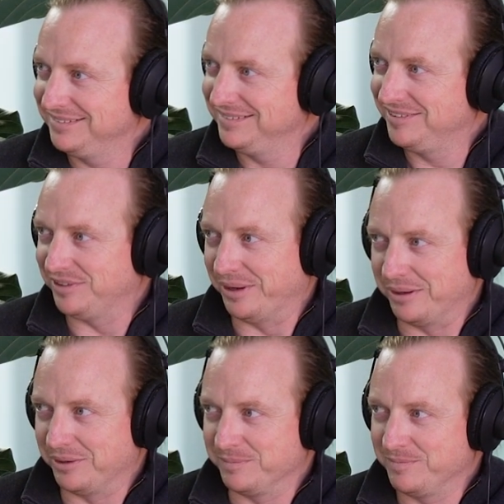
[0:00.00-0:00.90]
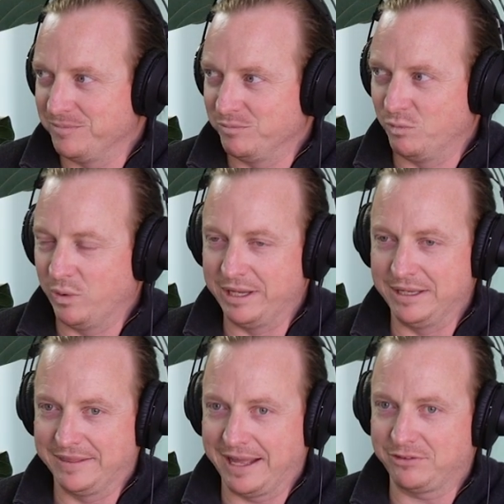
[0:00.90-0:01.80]
So
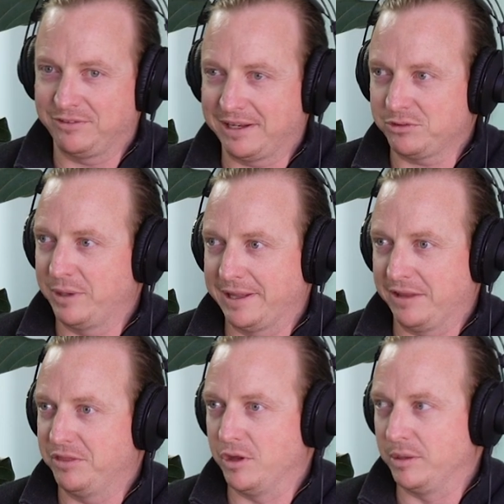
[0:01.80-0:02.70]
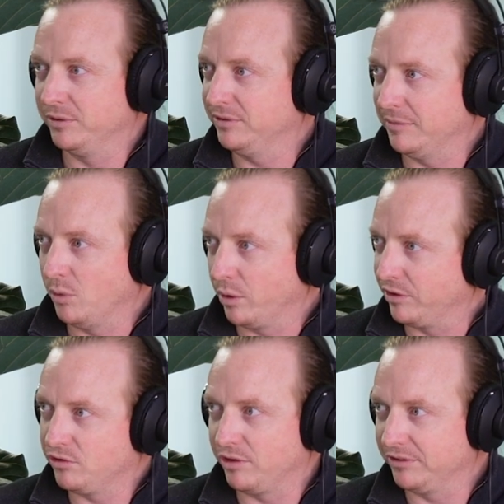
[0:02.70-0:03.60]
that's where that 30% mortgage
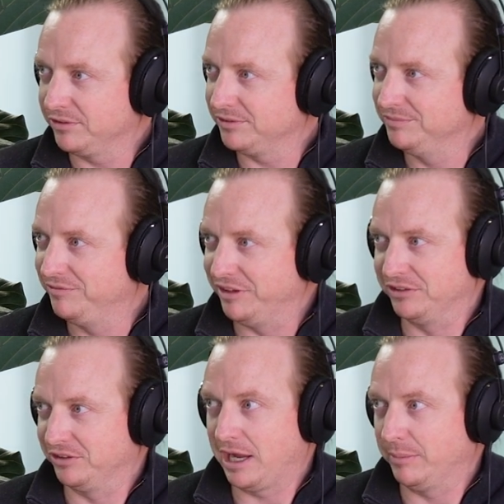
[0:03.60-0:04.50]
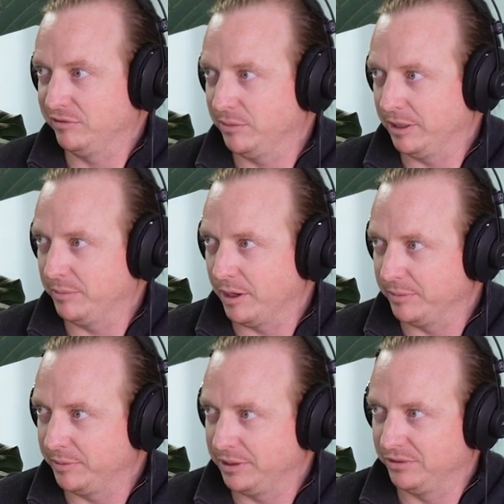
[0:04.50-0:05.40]
stress figures are coming from at the moment,
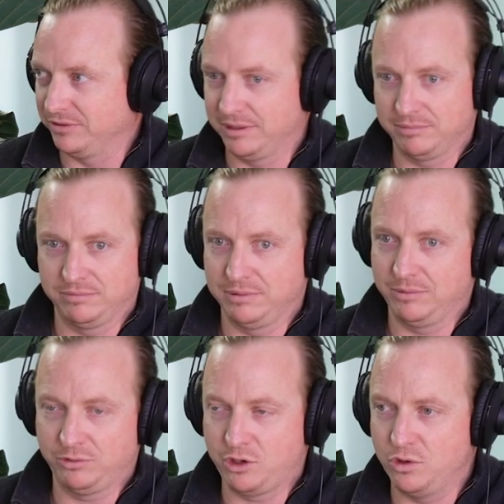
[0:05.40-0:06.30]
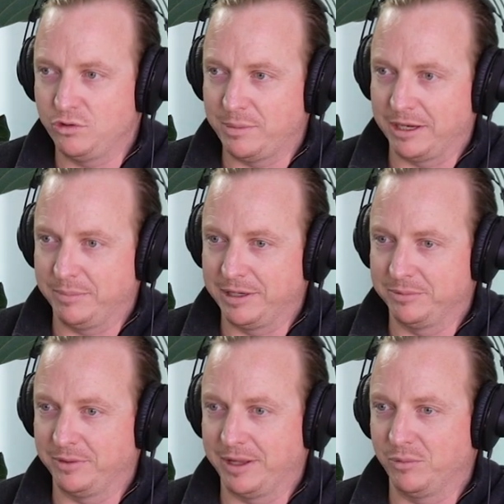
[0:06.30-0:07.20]
because there was a huge amount of people
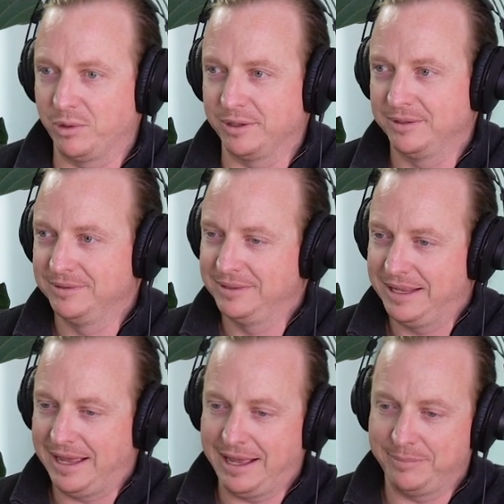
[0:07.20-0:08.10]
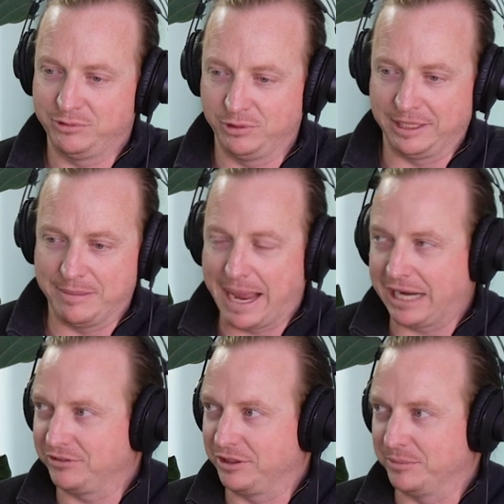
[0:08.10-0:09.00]
that were absolutely
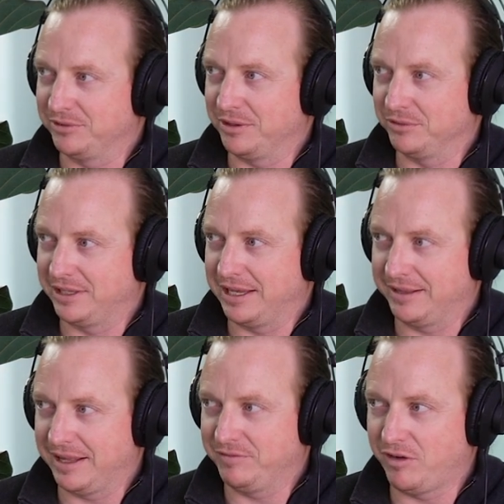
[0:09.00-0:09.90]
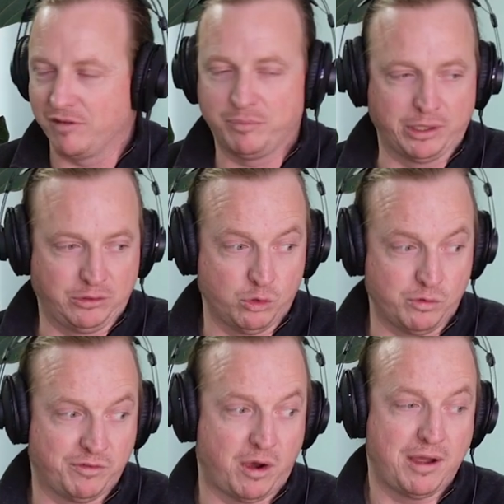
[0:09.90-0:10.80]
maxing themselves out of that
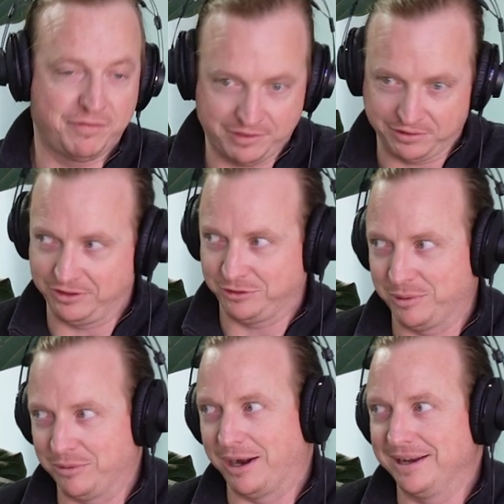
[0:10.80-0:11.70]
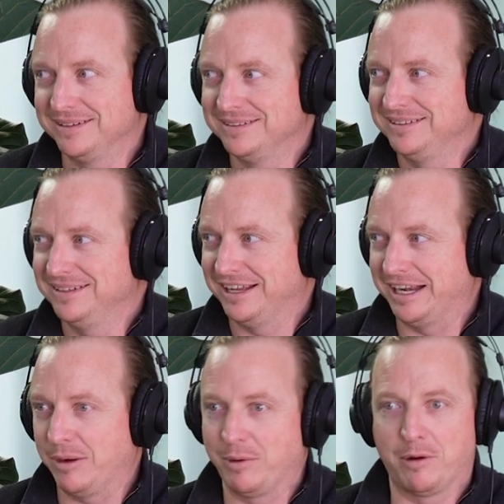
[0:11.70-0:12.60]
5.25 assessment rate. Yeah. And
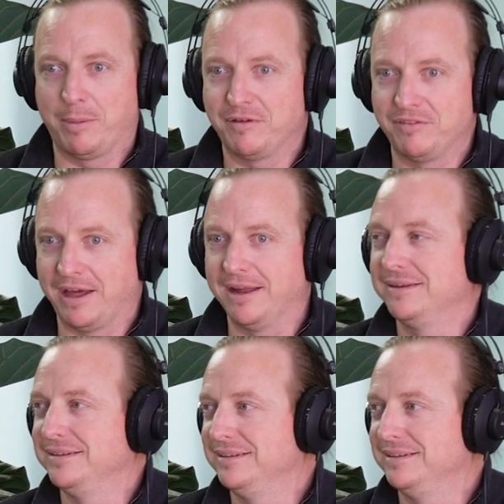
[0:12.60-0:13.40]
now we're above that.